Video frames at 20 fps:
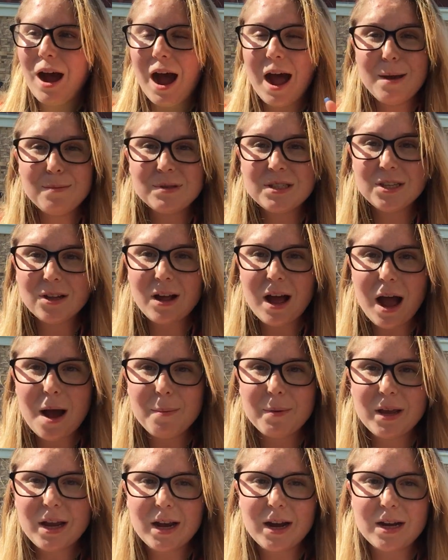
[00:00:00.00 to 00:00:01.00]
I'm still
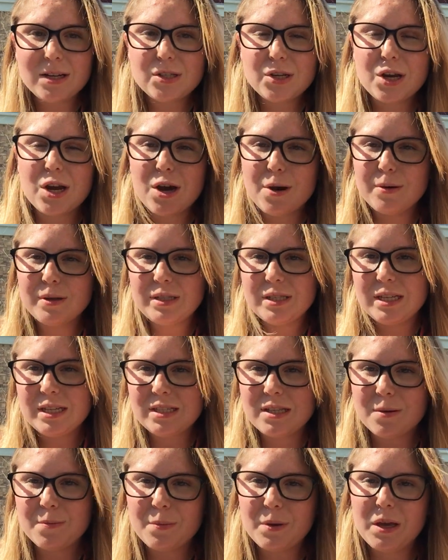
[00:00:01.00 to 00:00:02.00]
happy I got to go and
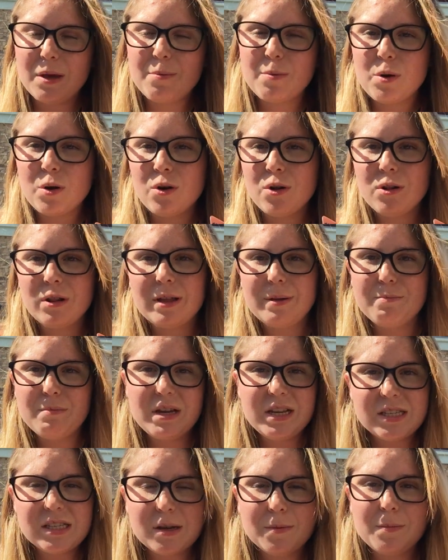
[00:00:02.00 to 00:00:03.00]
see some people and
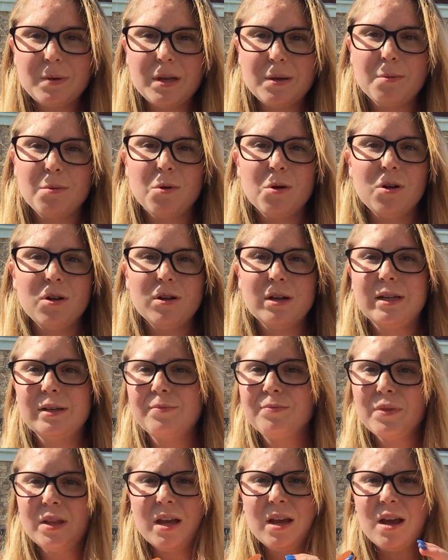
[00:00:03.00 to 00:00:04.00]
meet some people
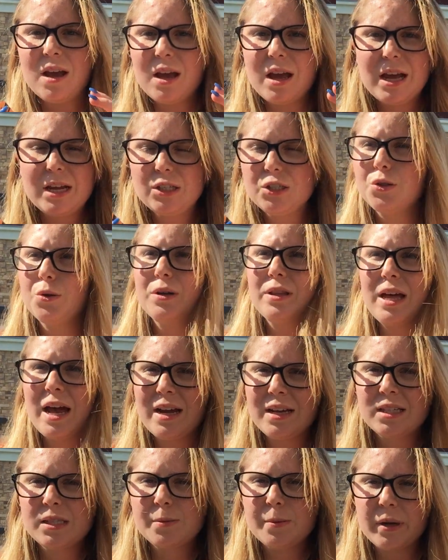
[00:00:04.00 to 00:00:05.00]
and enjoy
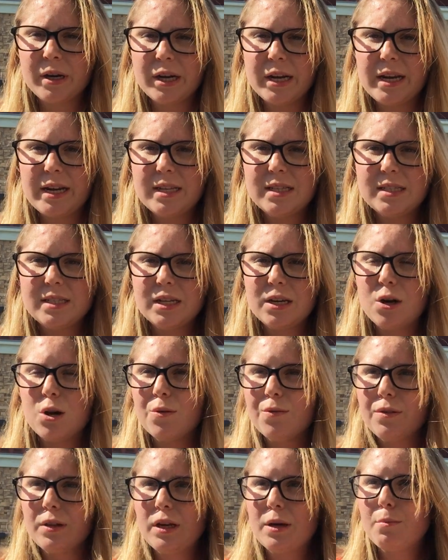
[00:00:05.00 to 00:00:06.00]
that experience, and
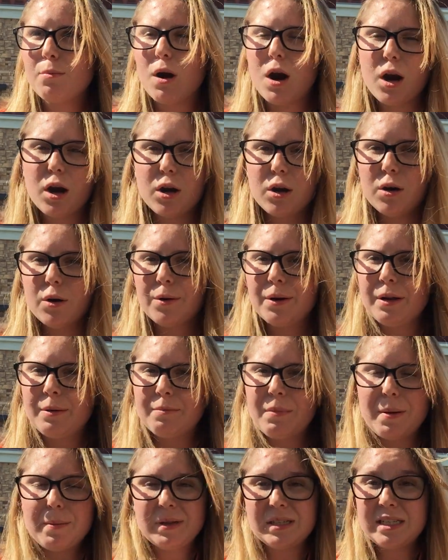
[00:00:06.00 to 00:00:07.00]
hopefully tomorrow
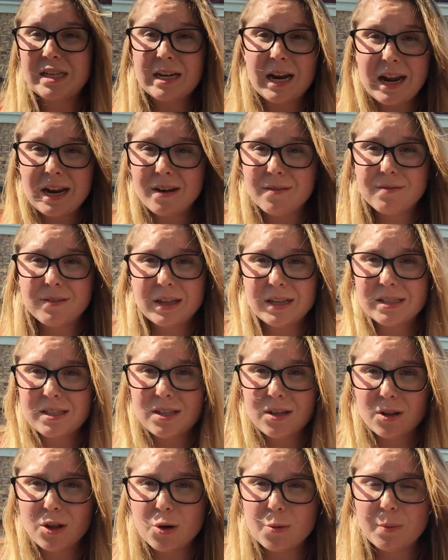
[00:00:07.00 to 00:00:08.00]
and maybe tonight, if they
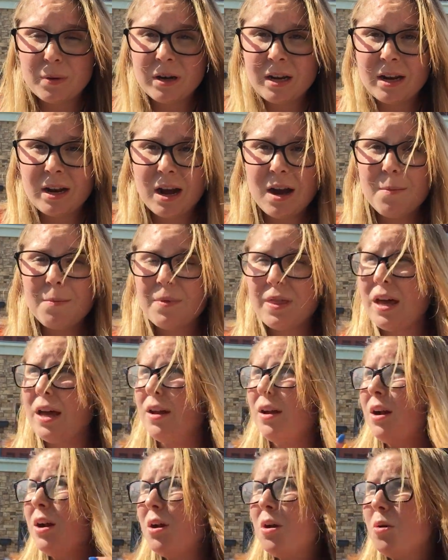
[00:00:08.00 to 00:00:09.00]
still open it up,
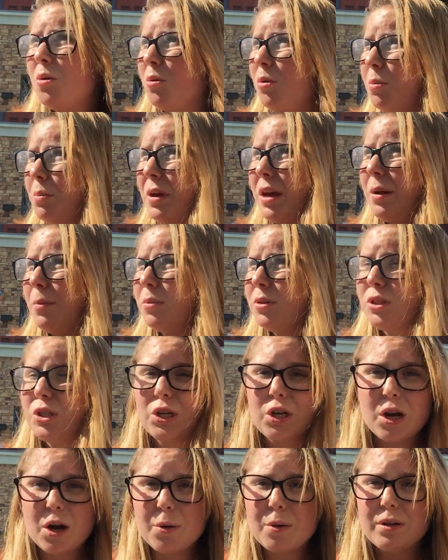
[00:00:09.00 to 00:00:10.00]
that we'll be able
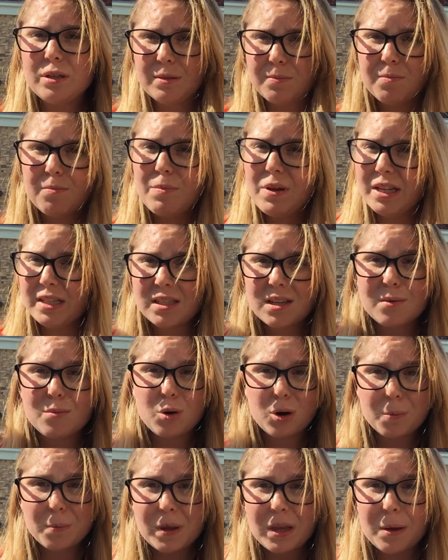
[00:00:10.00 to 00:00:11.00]
to go and meet some
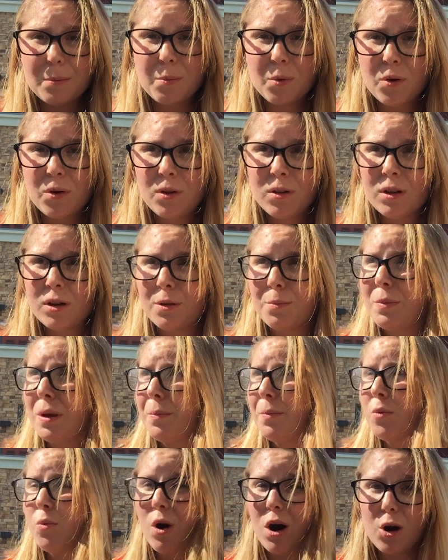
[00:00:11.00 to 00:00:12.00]
more people, or
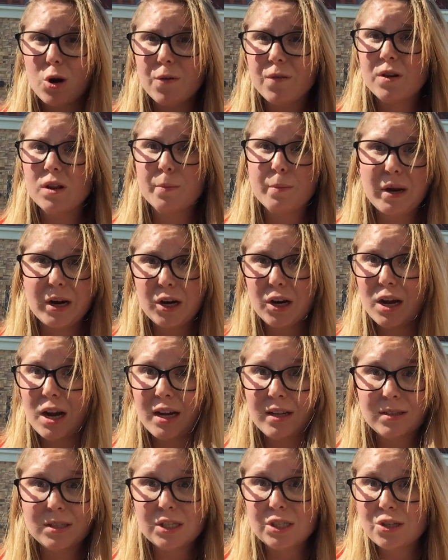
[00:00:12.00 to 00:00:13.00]
maybe walk over to the
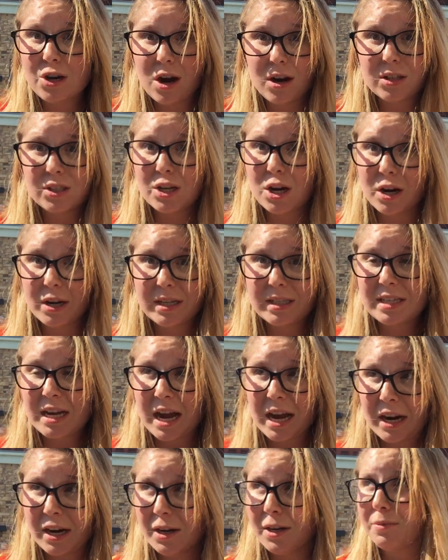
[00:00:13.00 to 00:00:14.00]
Marriott and stalk Scotty
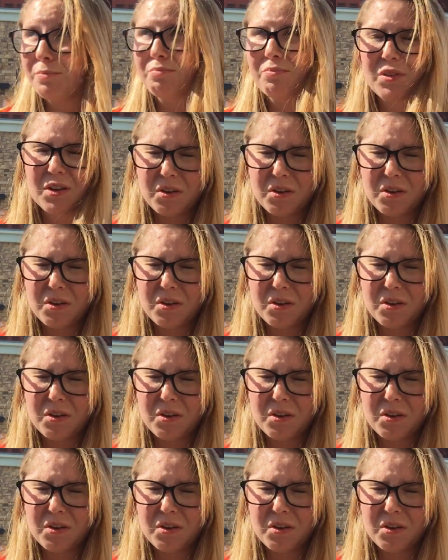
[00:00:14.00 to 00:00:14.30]
Sire.